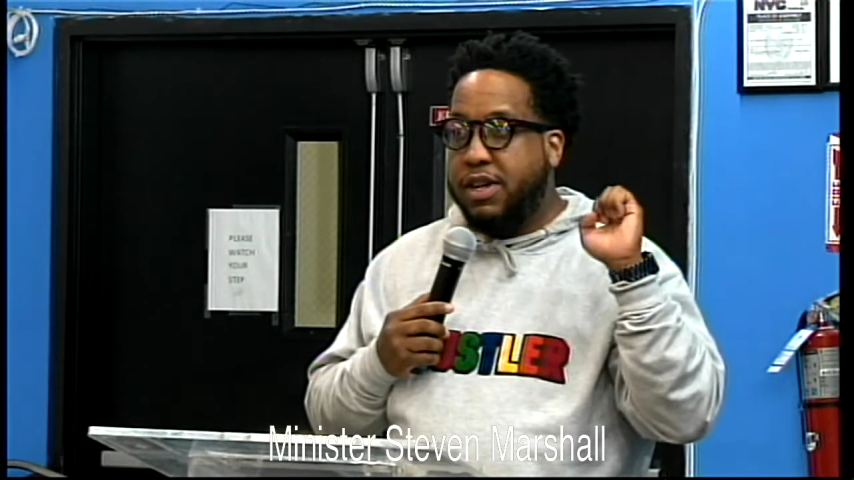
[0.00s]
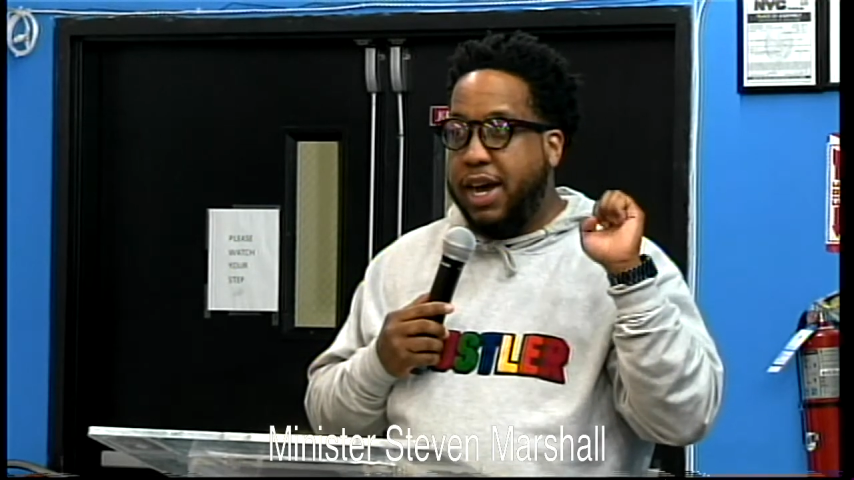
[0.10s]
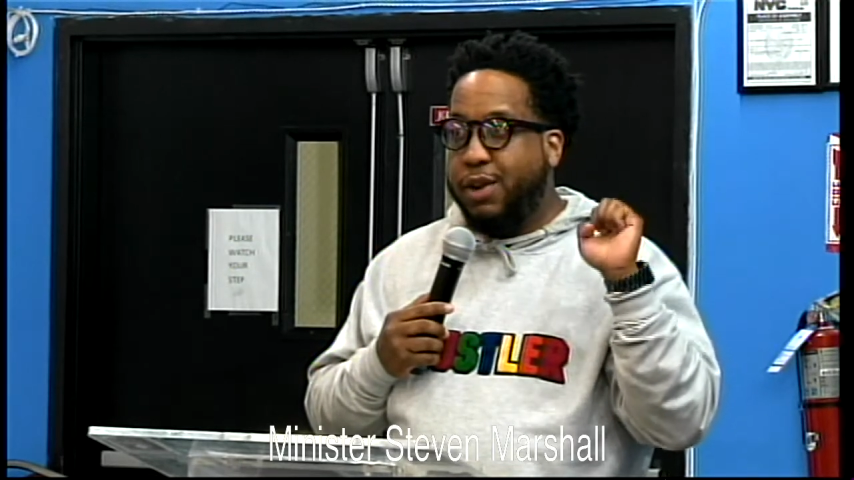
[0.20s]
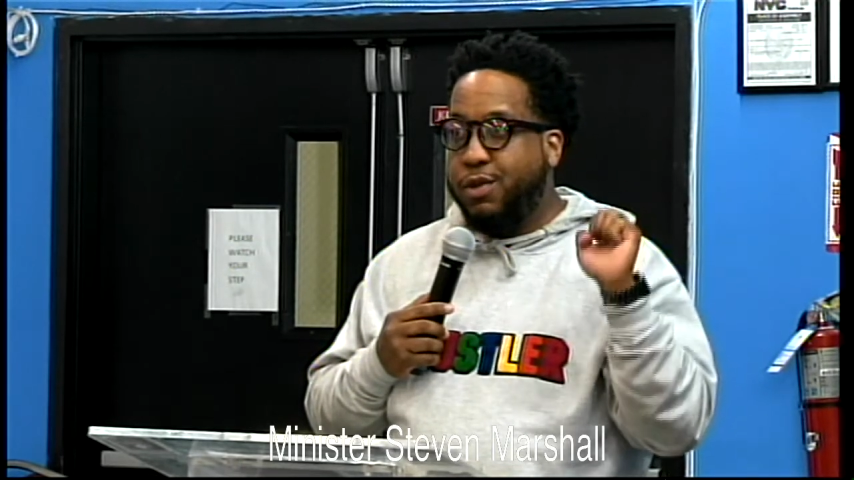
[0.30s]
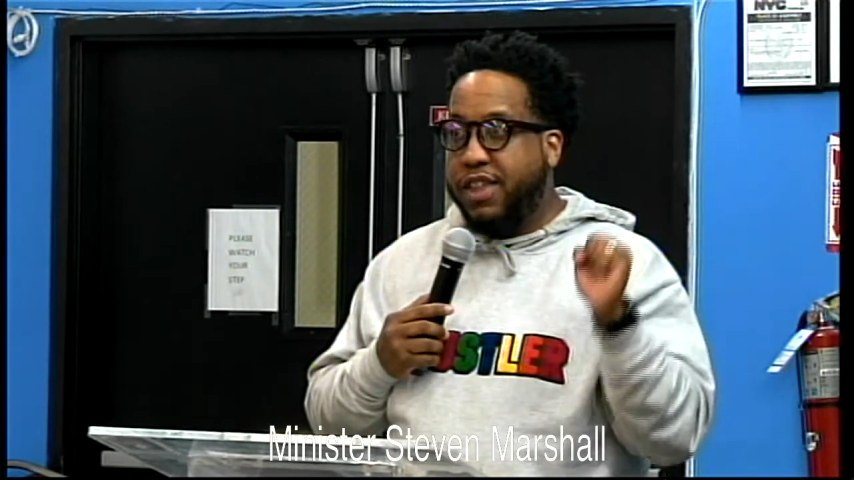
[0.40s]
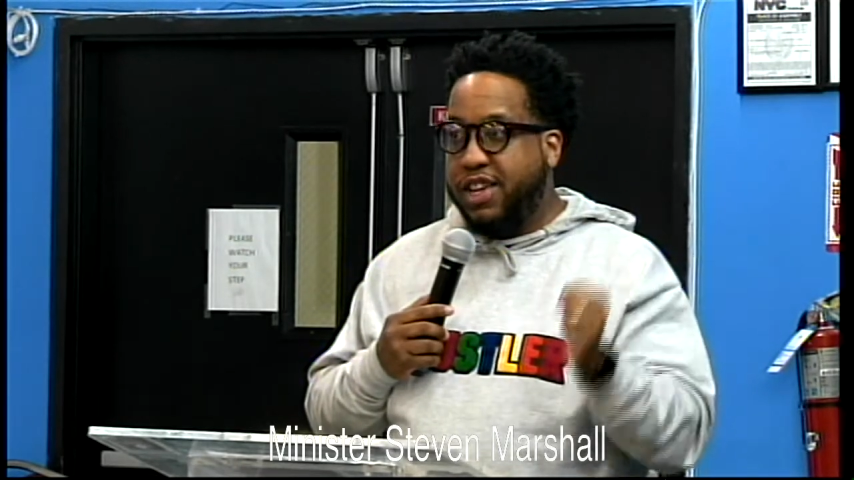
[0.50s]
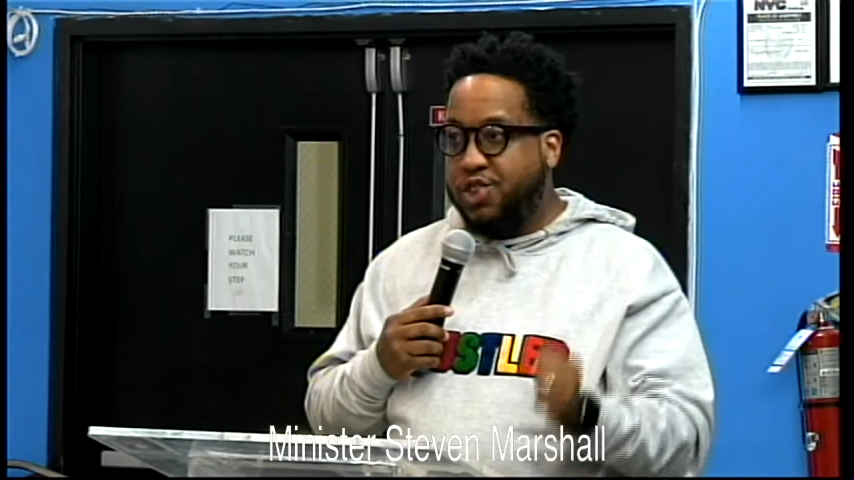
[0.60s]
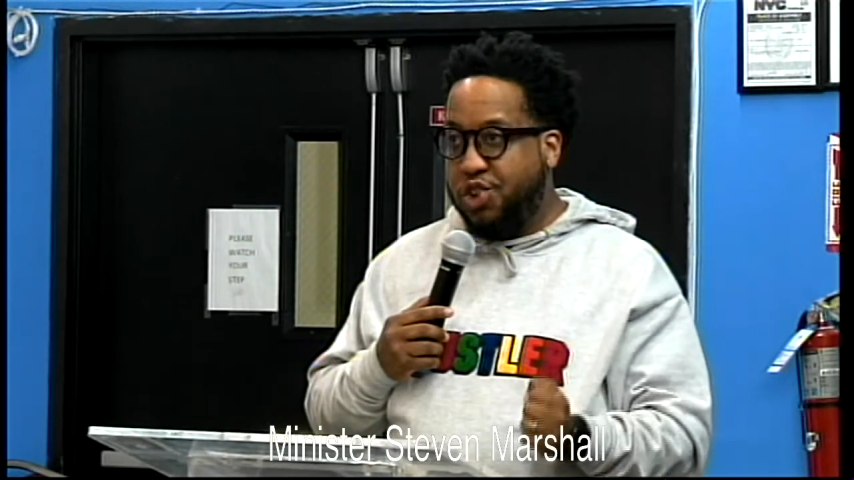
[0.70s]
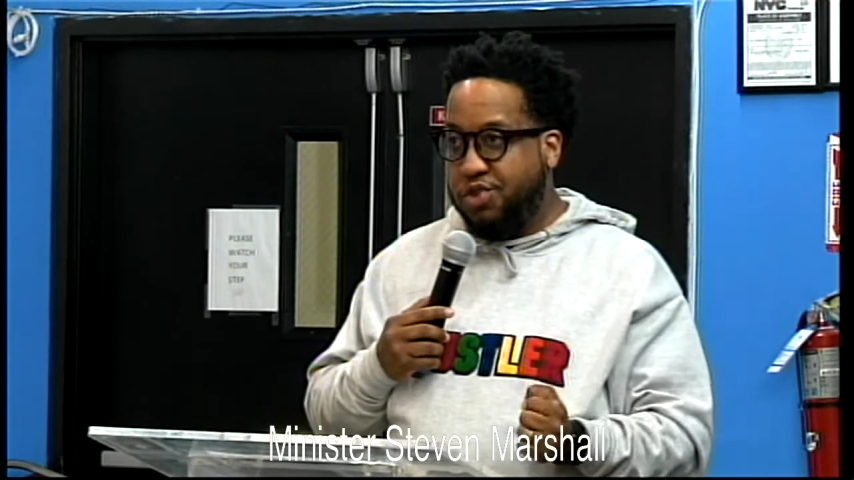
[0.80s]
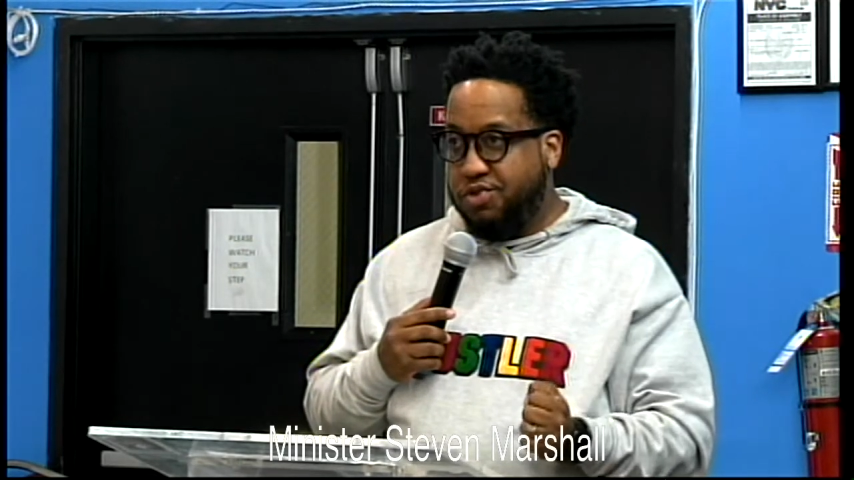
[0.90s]
I don't think
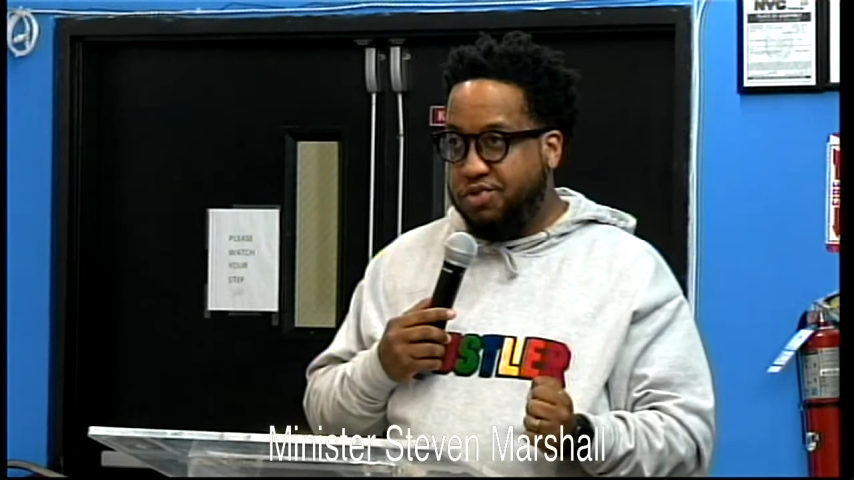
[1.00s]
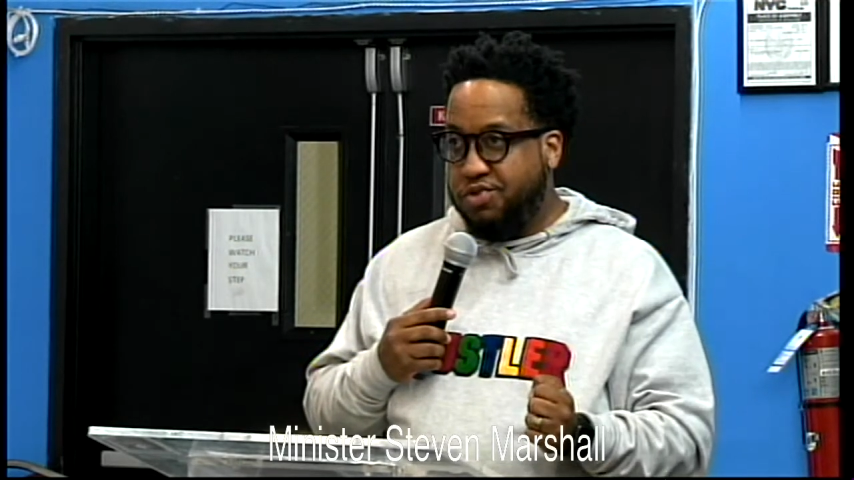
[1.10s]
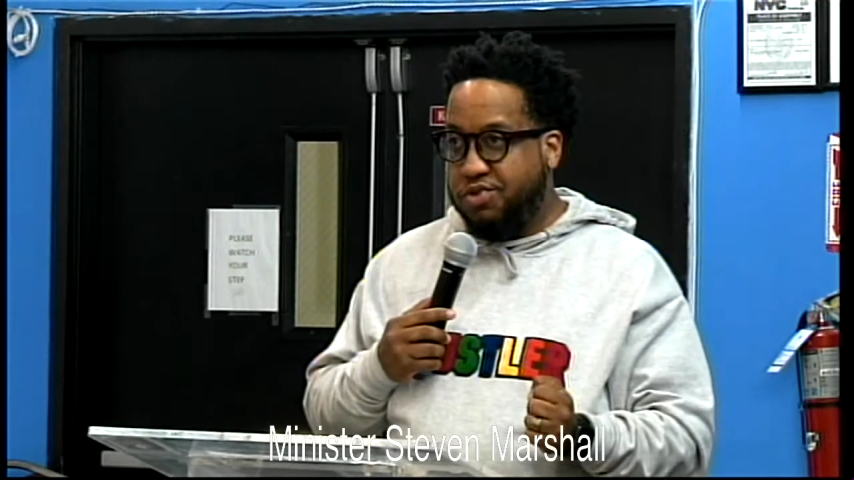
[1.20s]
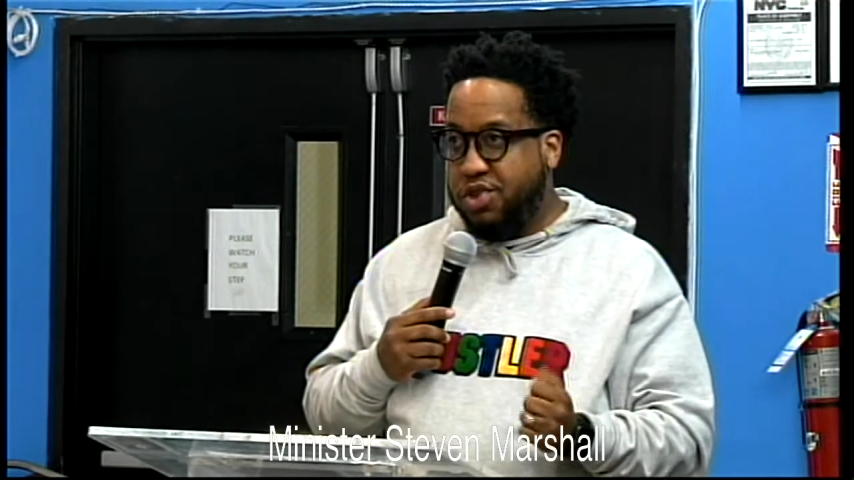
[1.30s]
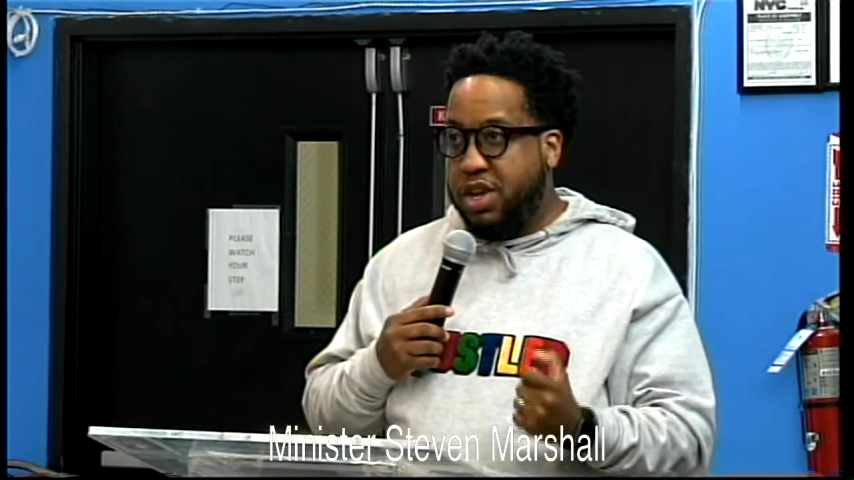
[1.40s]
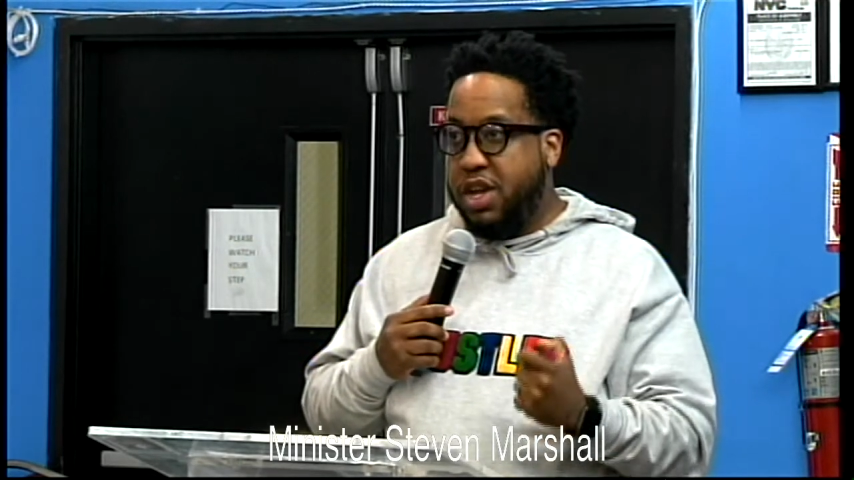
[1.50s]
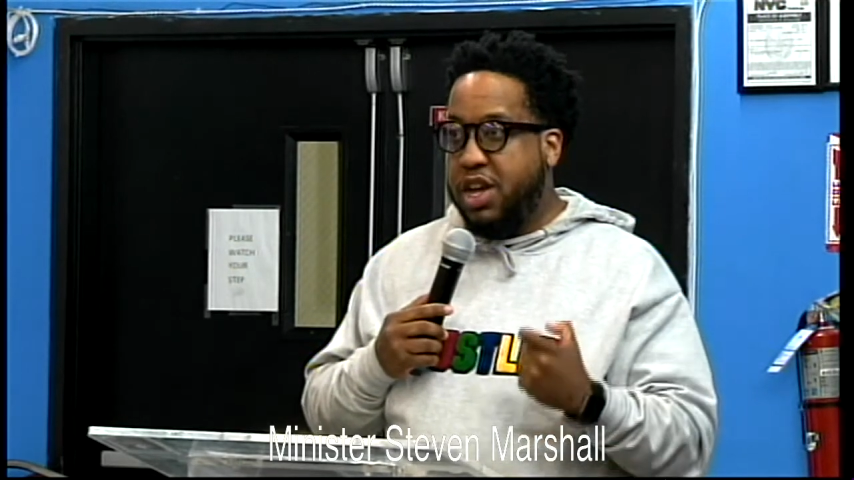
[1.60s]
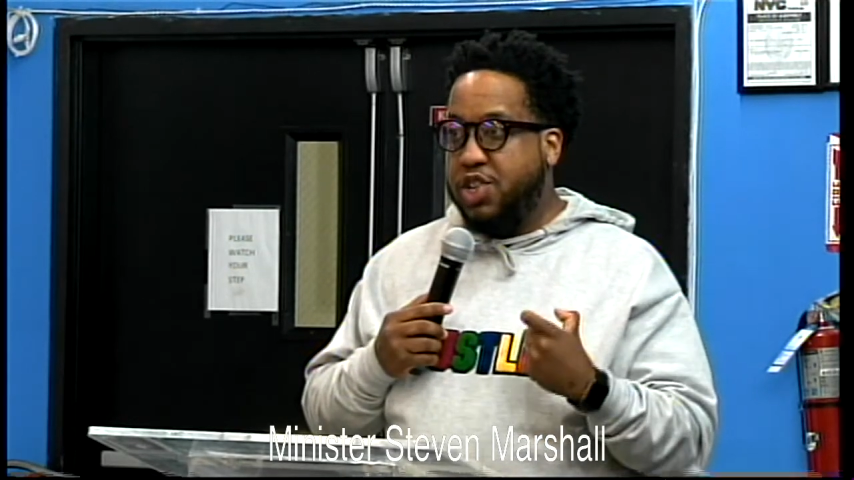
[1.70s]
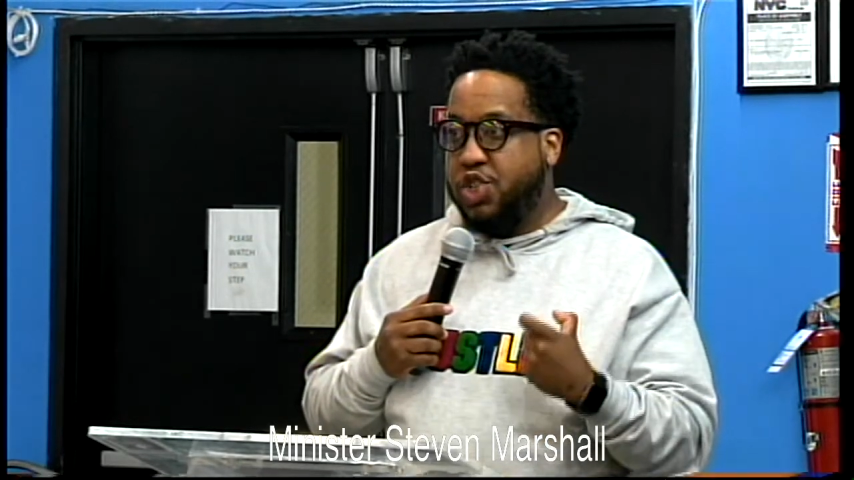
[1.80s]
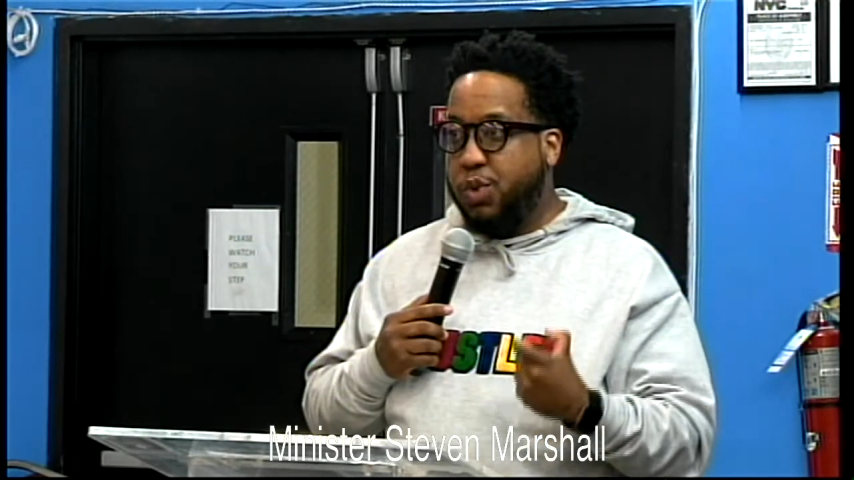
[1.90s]
so.
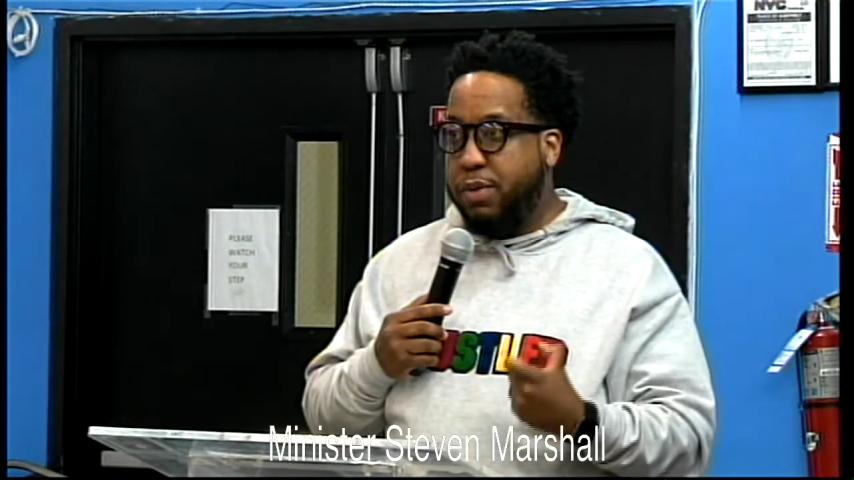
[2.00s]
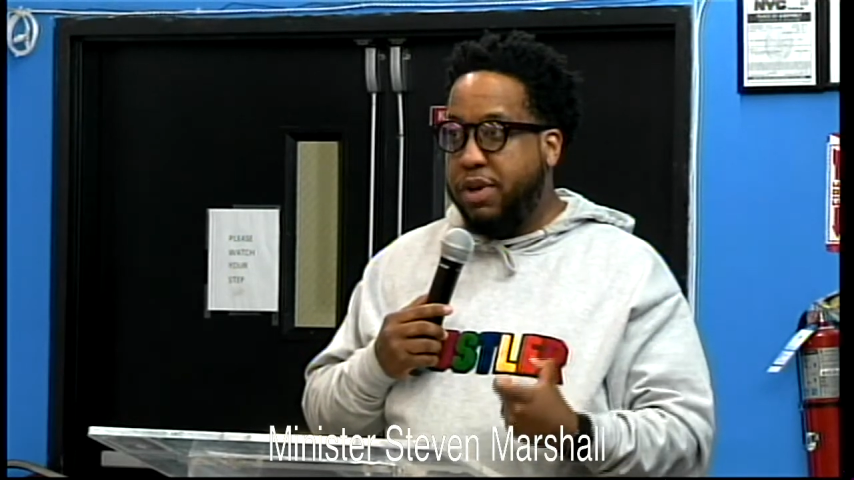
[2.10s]
And so we